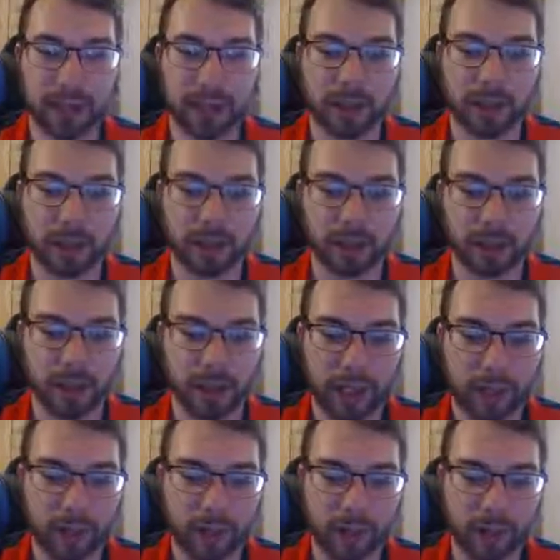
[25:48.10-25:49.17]
Another
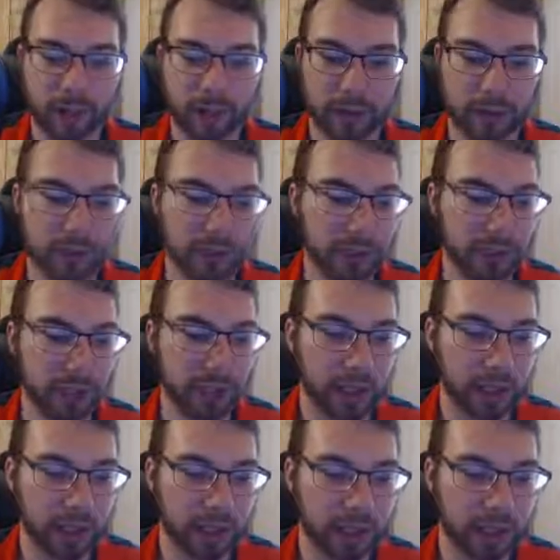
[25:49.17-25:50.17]
Trymid Fortress, that's not good.